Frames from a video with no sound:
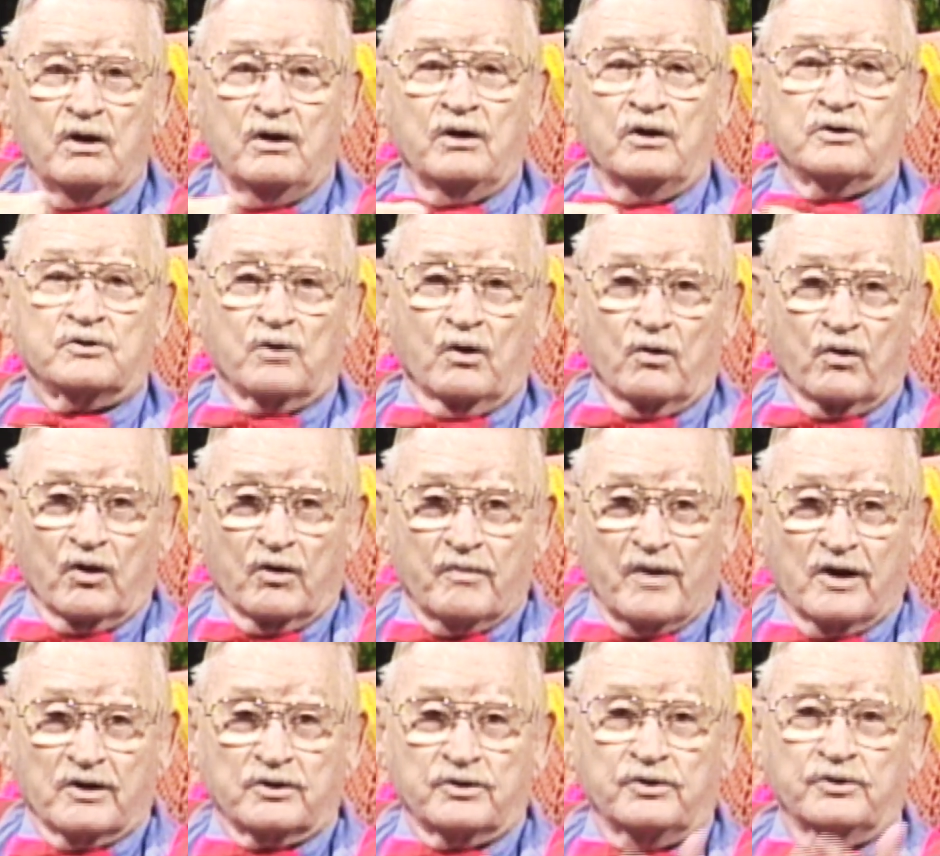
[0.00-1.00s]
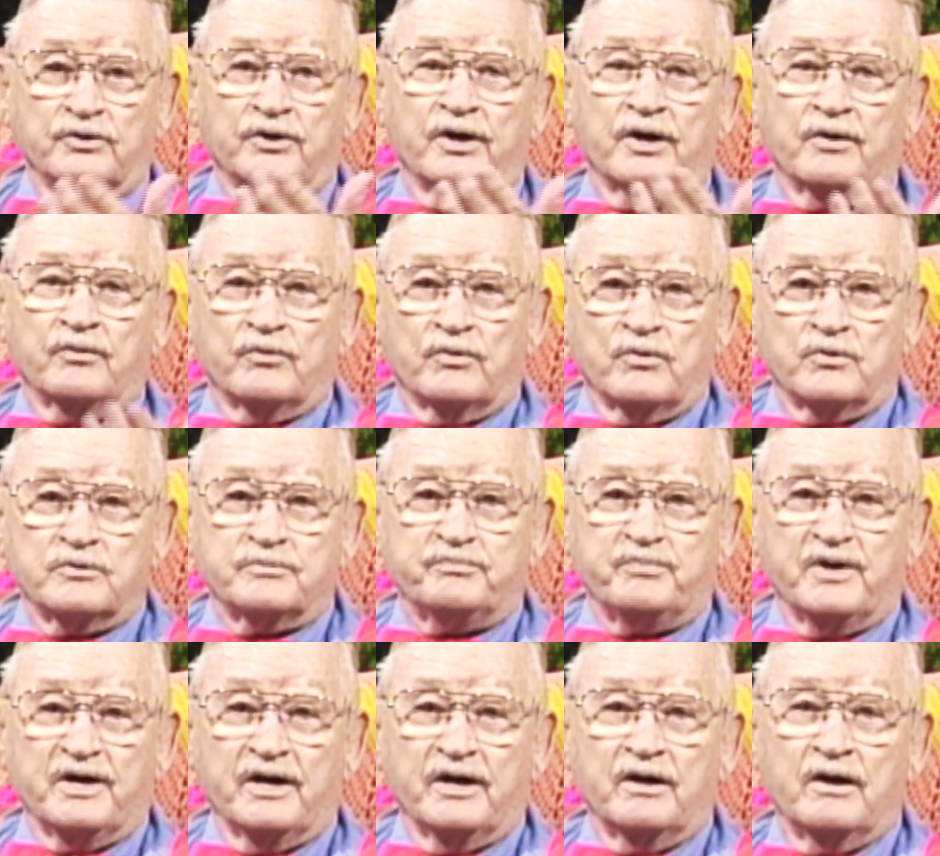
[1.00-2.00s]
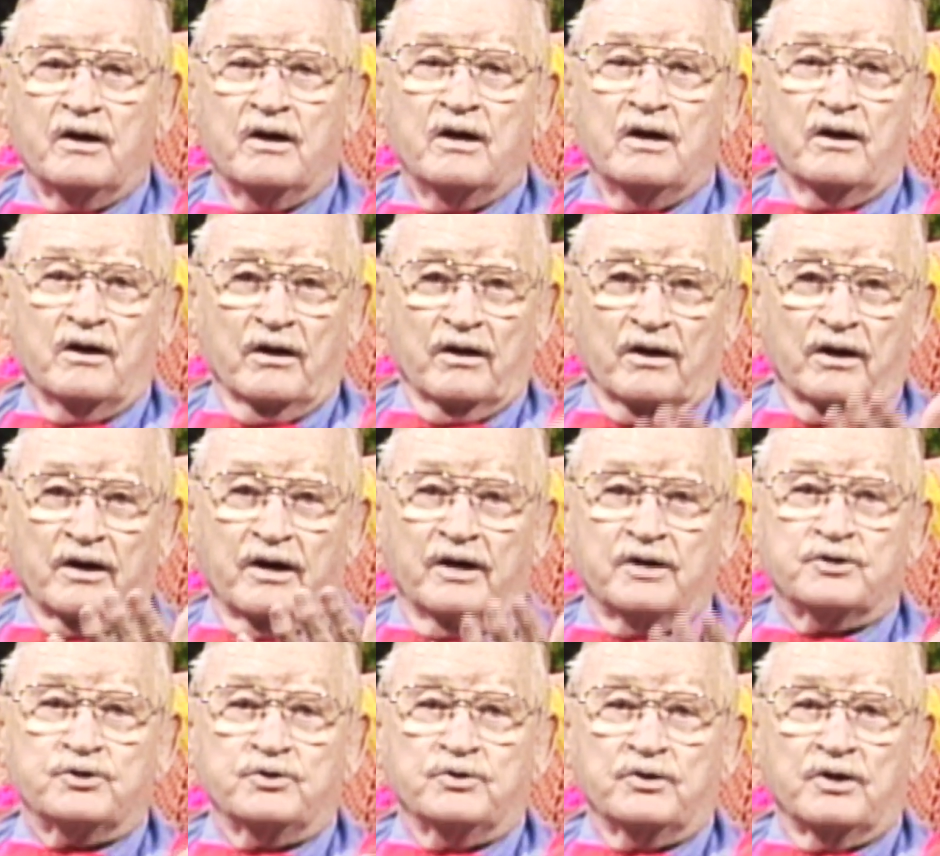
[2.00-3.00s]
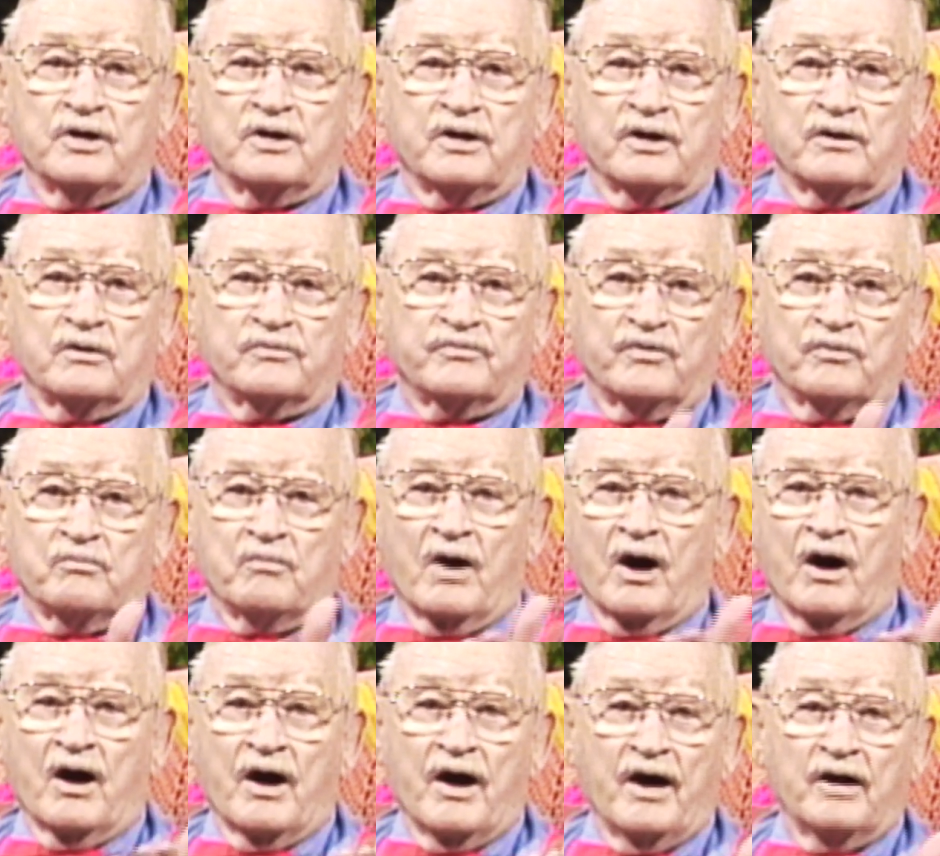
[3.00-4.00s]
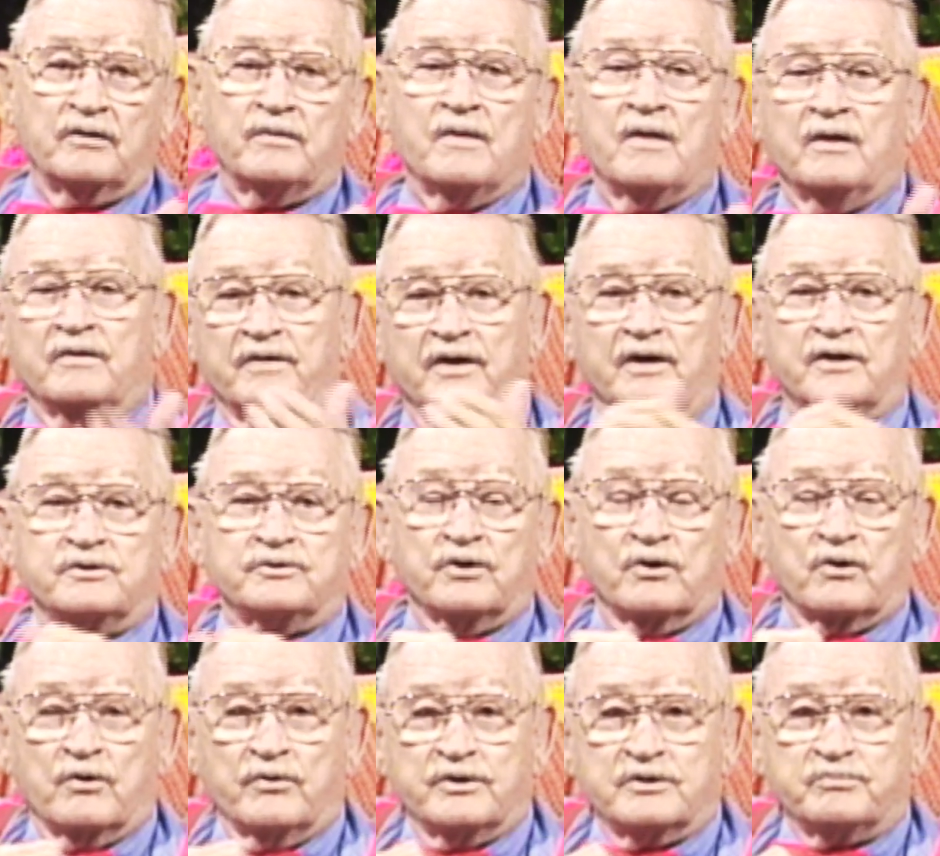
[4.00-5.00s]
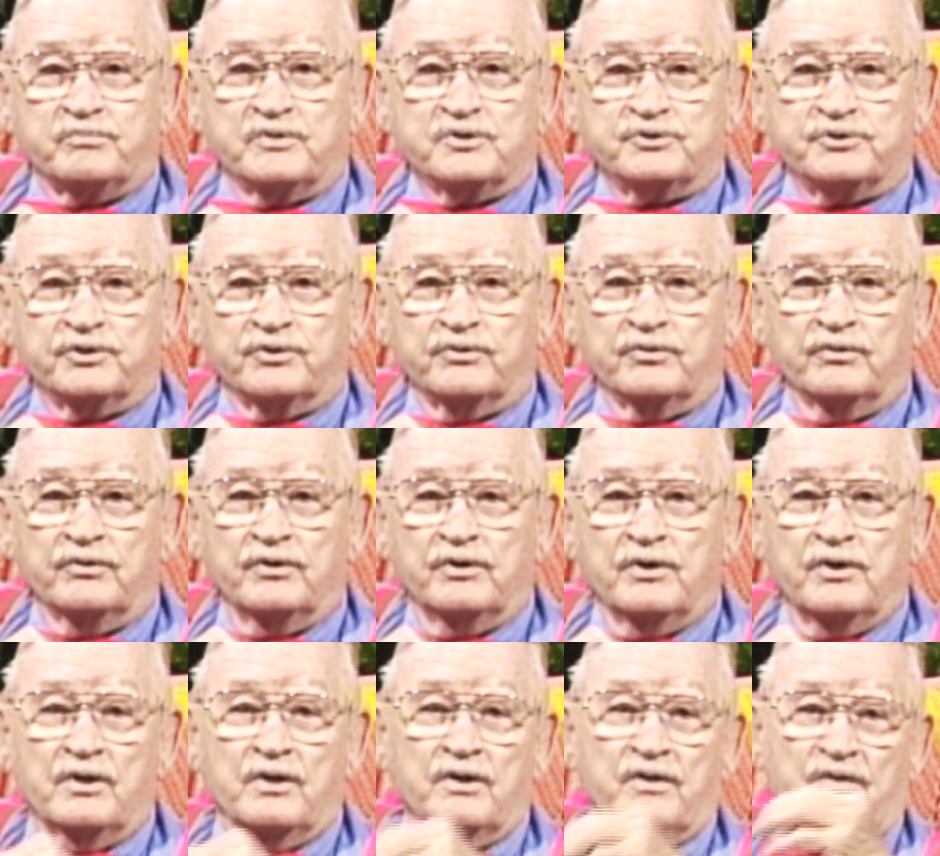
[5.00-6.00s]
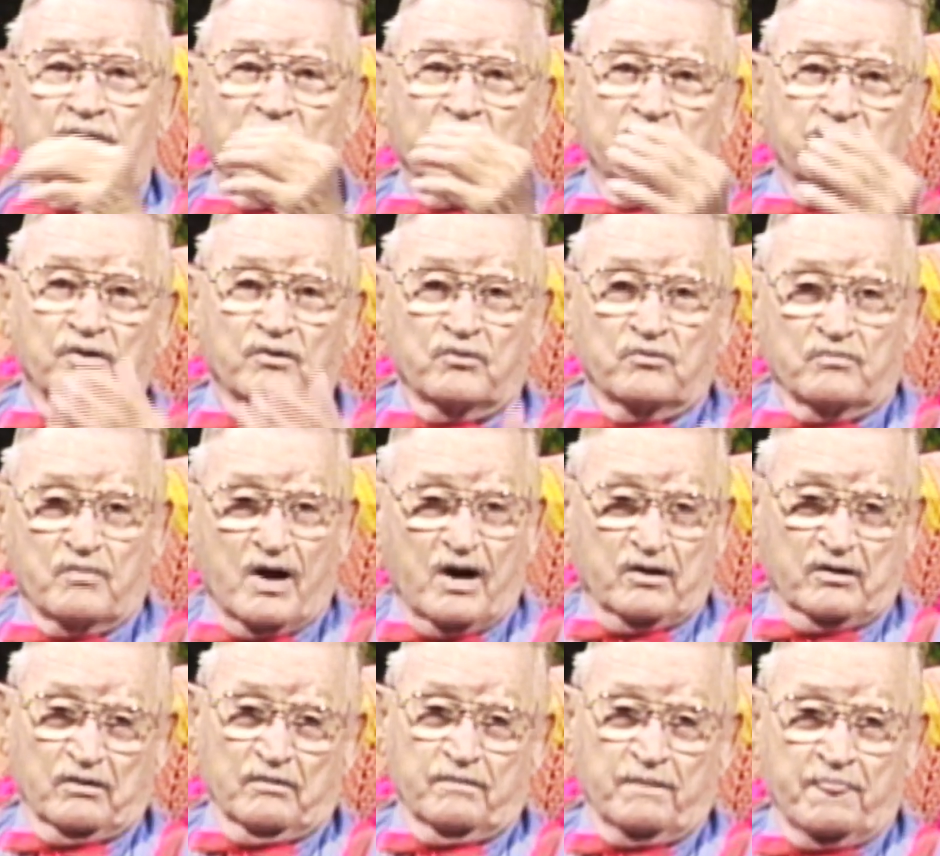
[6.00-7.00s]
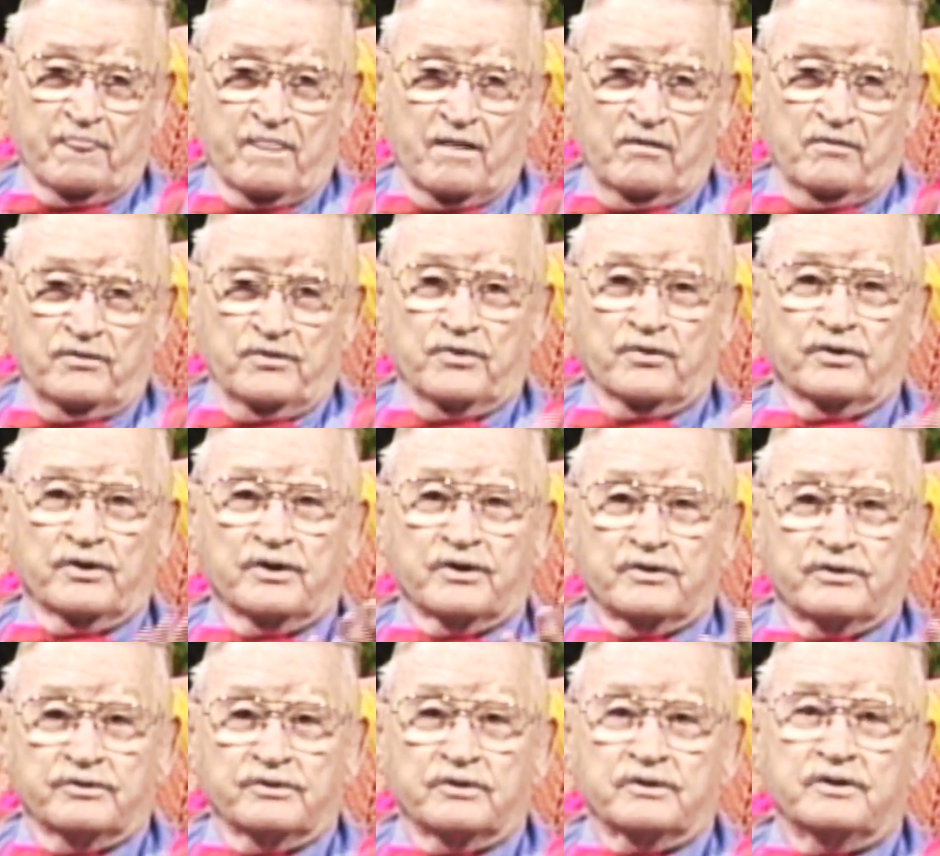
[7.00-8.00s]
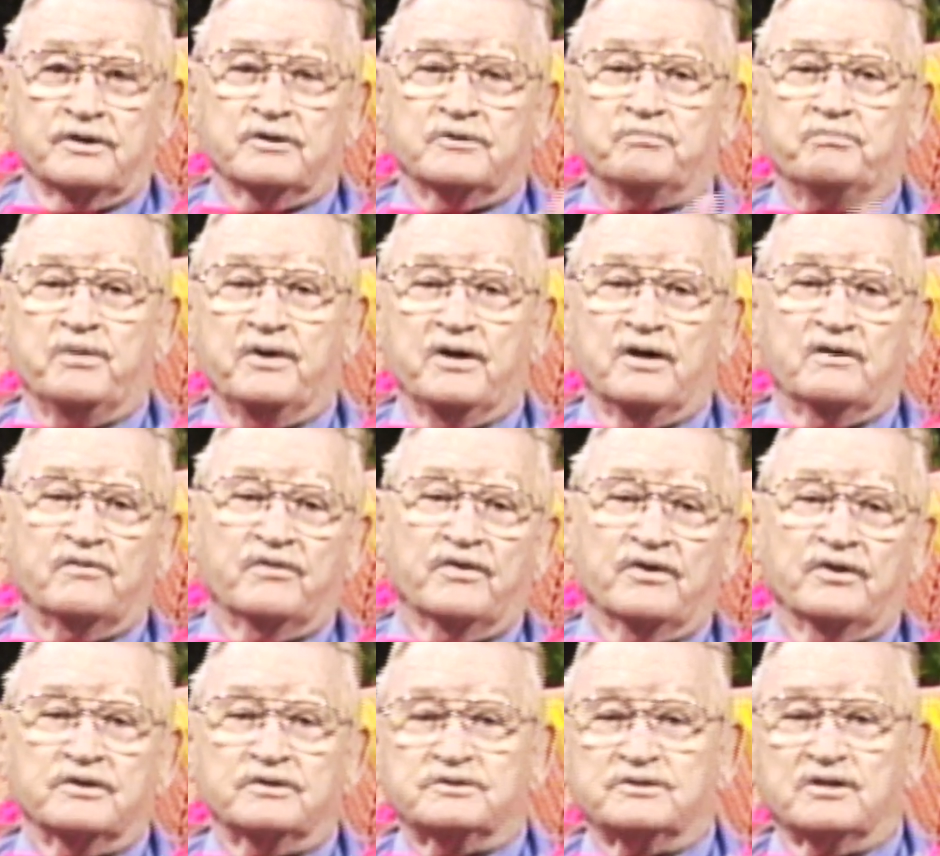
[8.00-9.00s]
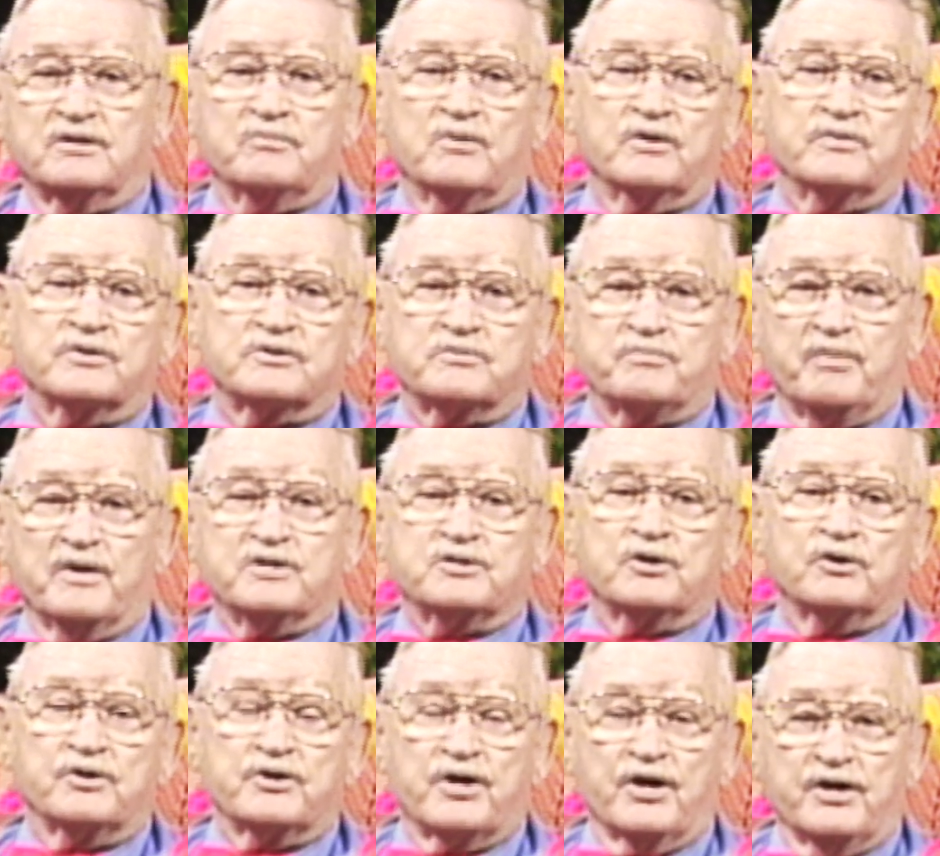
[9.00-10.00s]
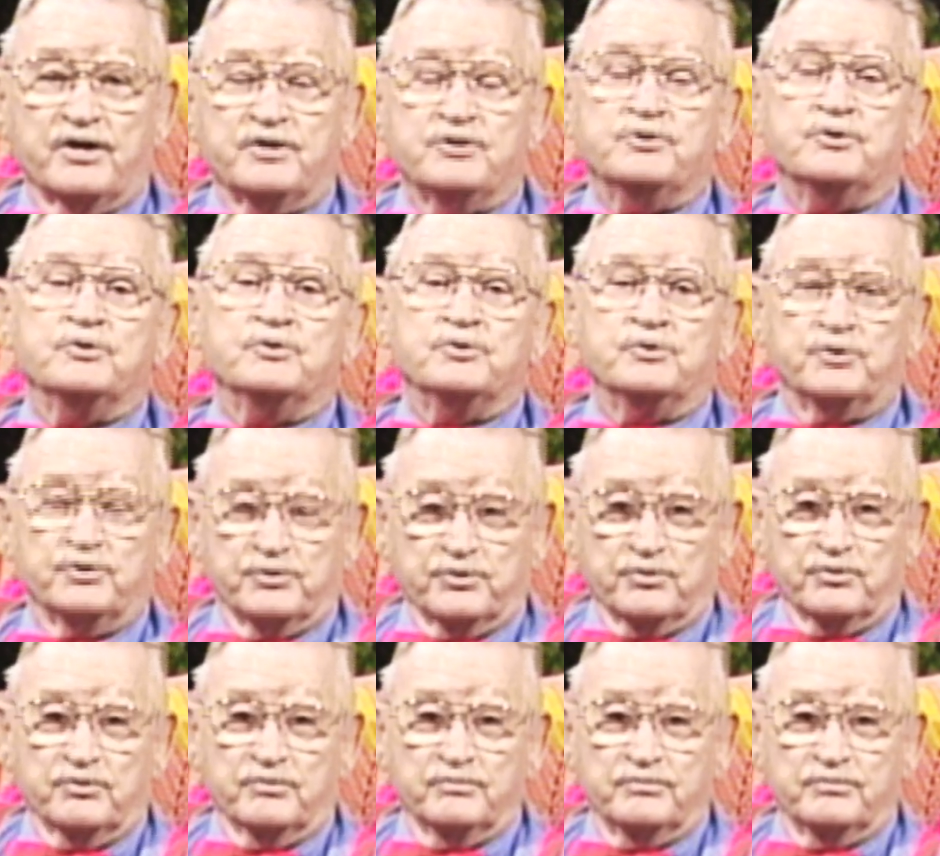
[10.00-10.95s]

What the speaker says: It's all about cooking a roast pig, and I guess you can tell from my hat that it's a Christmas show. That don't matter. You can cook this pig for some other special occasion too.